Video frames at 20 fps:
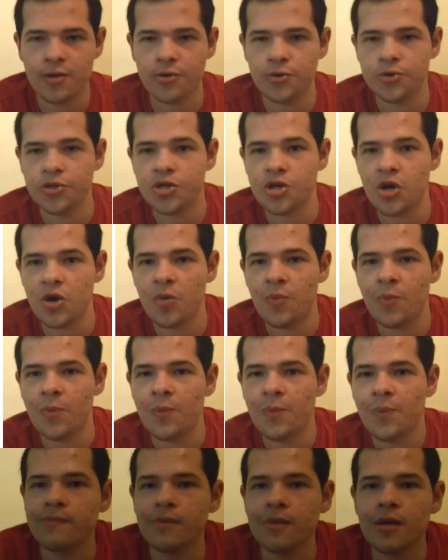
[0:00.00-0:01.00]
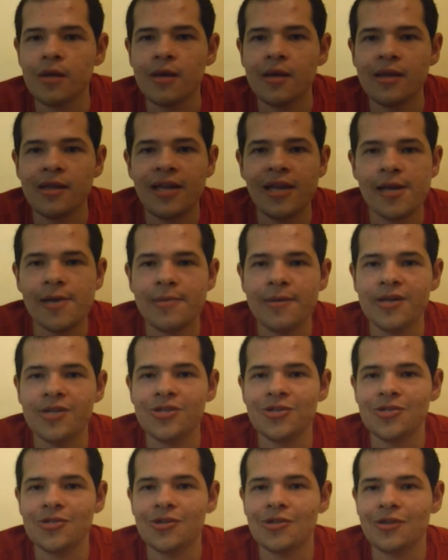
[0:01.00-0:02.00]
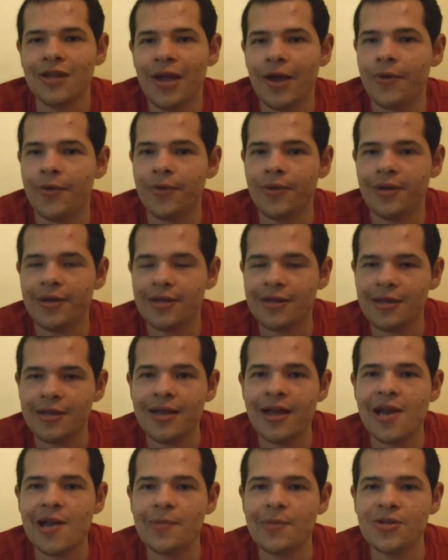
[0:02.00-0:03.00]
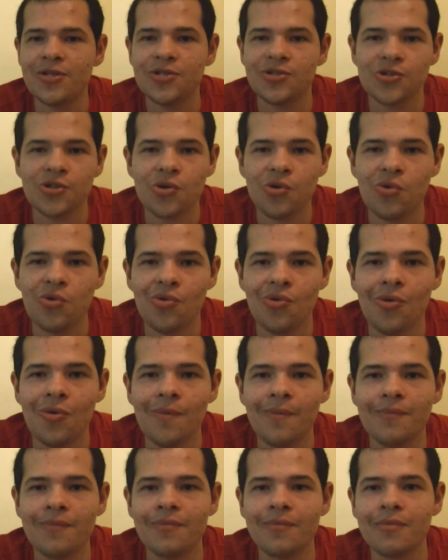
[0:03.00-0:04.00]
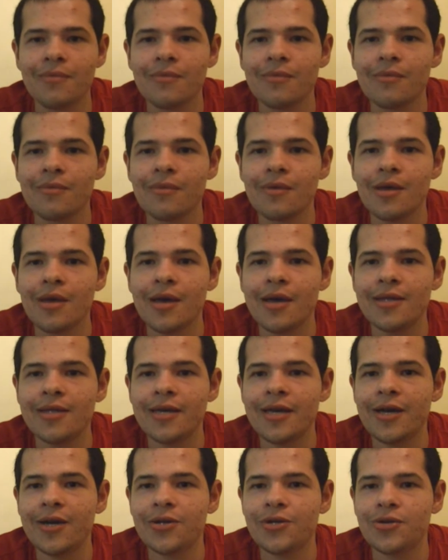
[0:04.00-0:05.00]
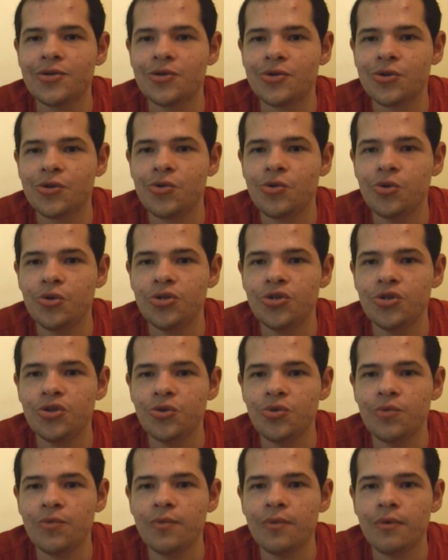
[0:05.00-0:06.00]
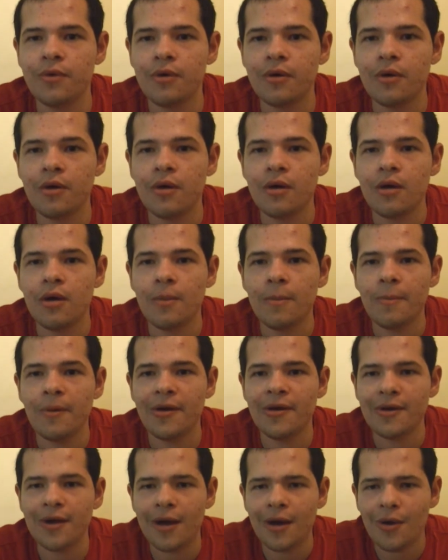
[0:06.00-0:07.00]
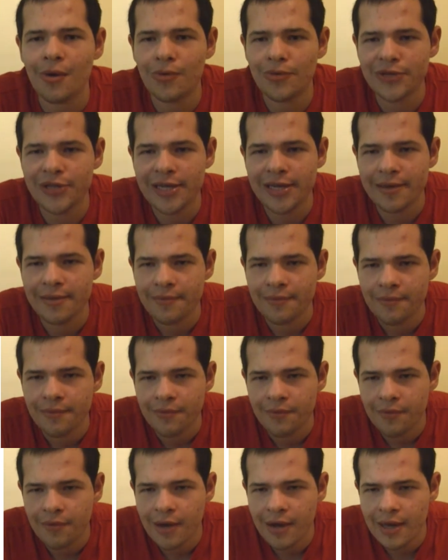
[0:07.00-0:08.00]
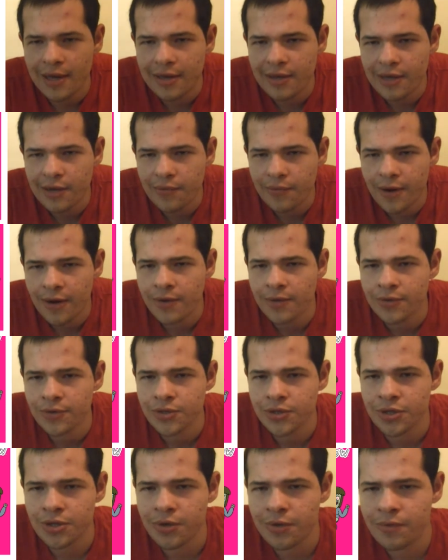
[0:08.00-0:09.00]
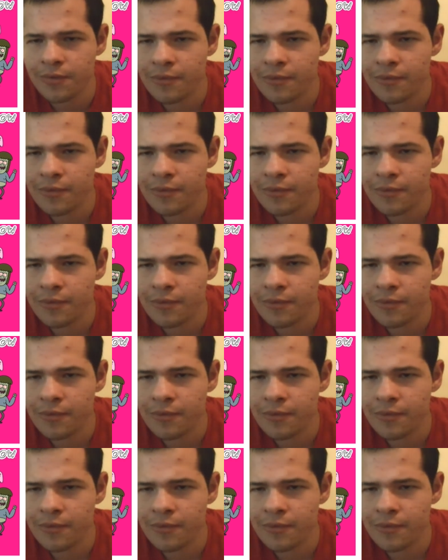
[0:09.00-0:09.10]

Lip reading: show. The animation's hilarious. The animation's cool. And the characters are cool too. But not only, I think regular show